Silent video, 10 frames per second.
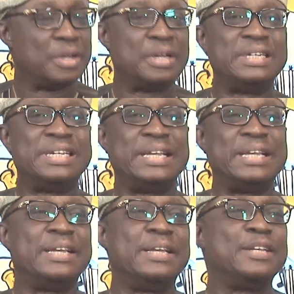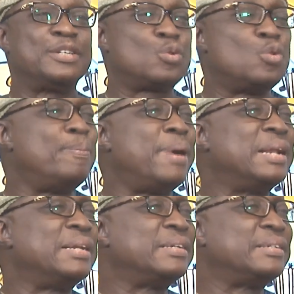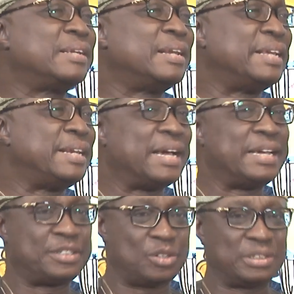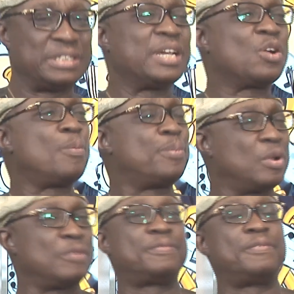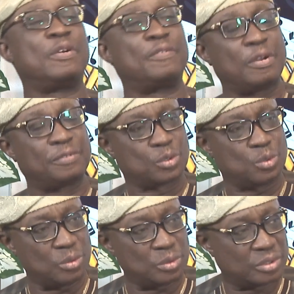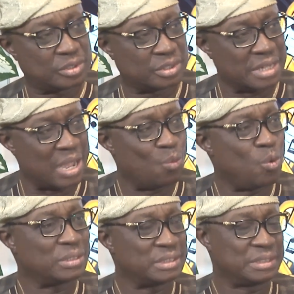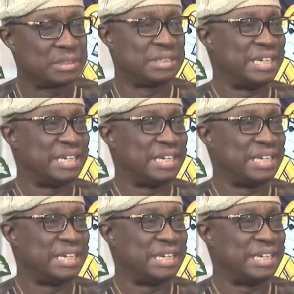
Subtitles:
the school band leader. He taught in a couple of schools. And what he